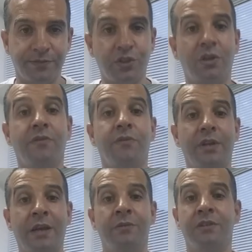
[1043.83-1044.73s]
So, now for
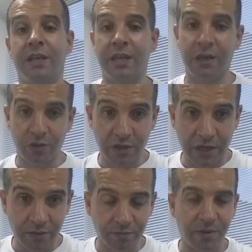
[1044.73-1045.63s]
now, take care, good
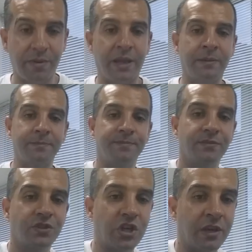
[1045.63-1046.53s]
night, bye bye,
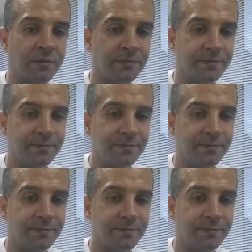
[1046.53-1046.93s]
ciao.